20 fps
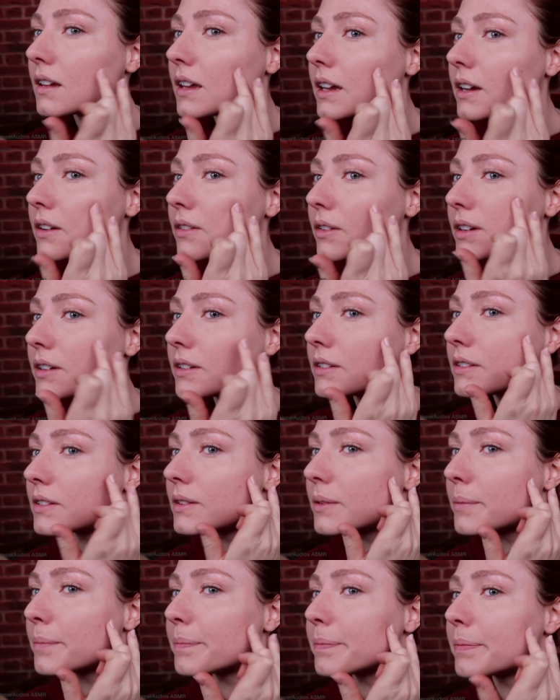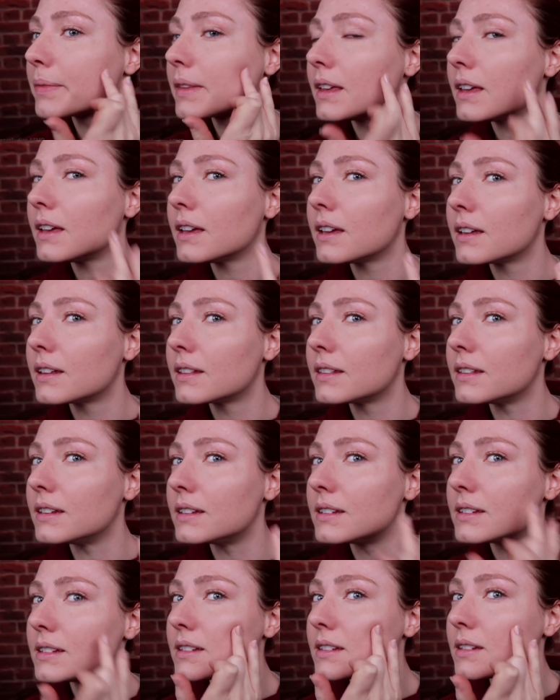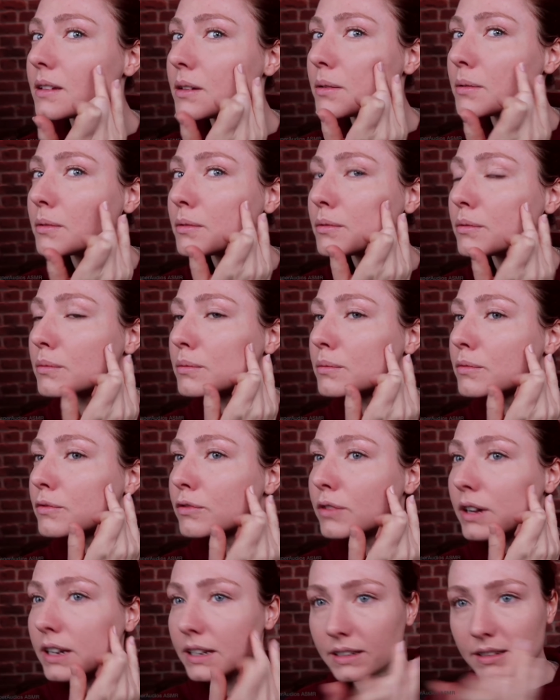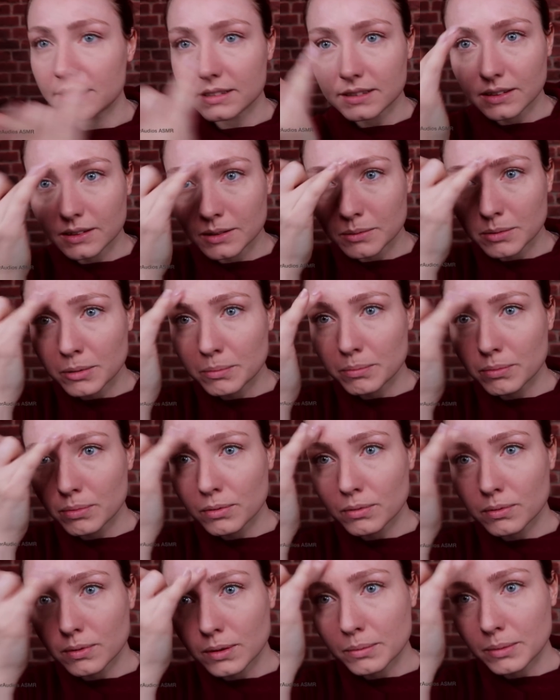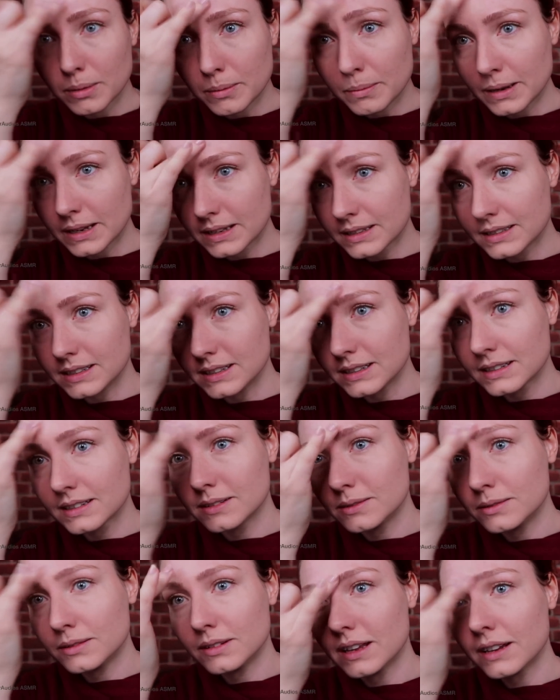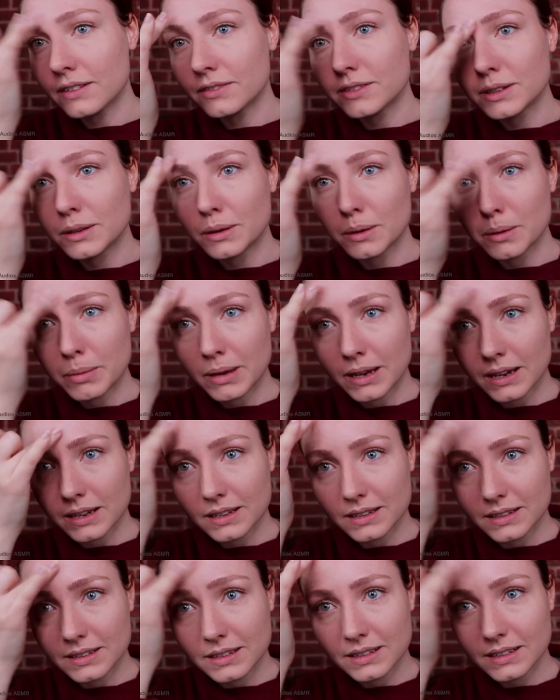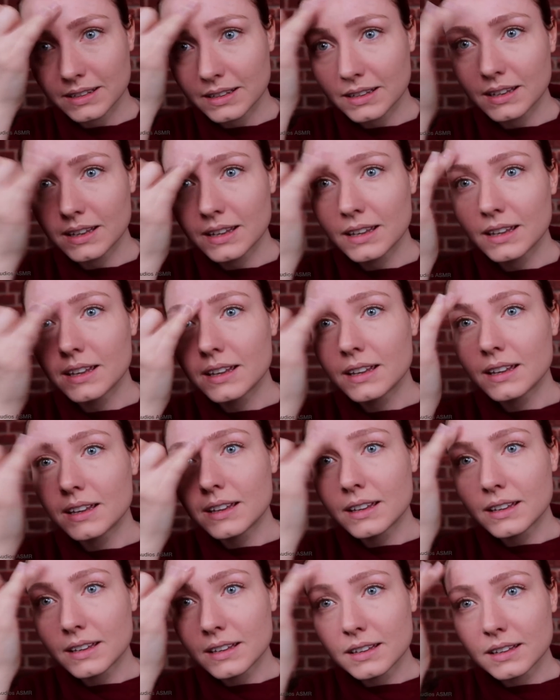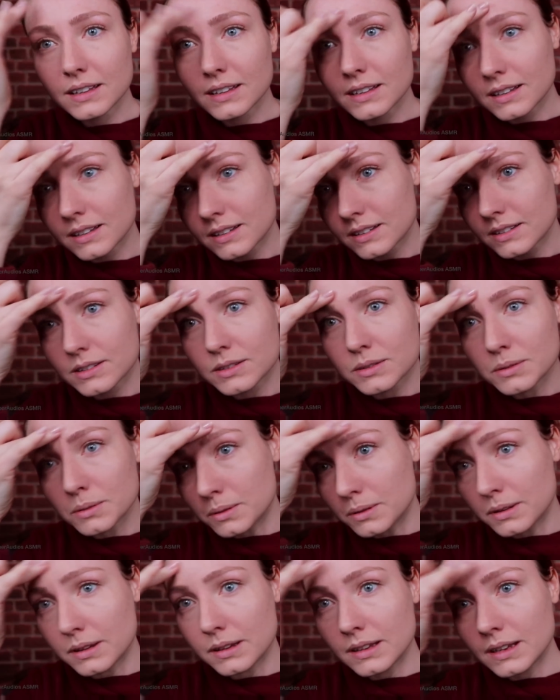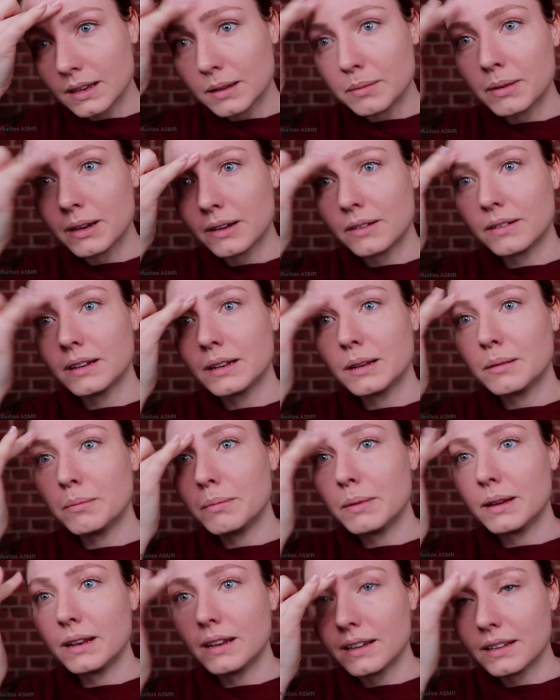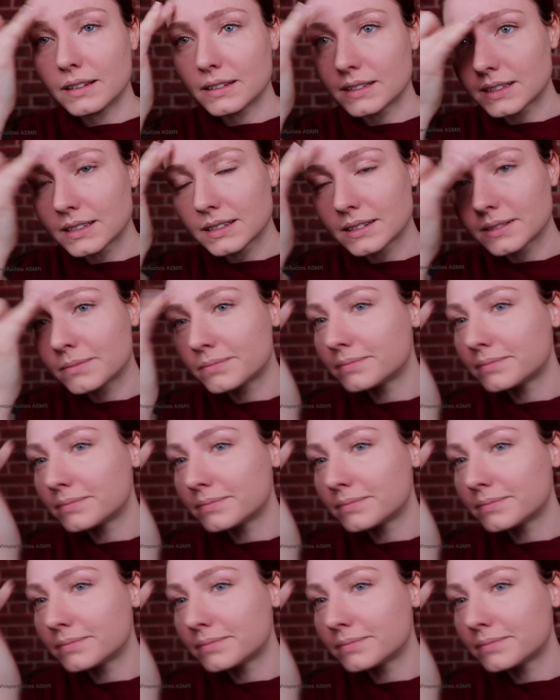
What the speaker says: areas. This friend is going to be problematic. We'll have to go back and sort him out in a minute.